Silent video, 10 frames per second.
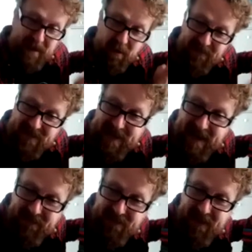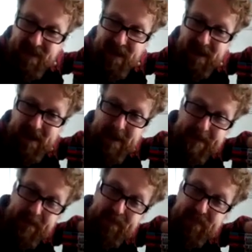obviously have
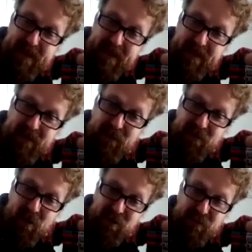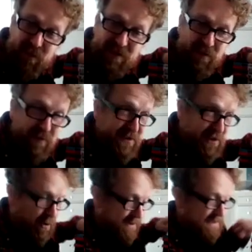your NOSH books all
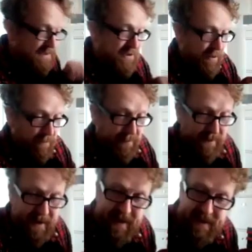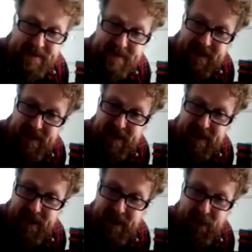stocked in the shop, and
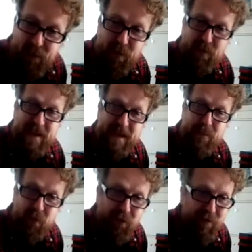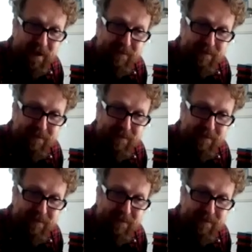we'll keep ordering.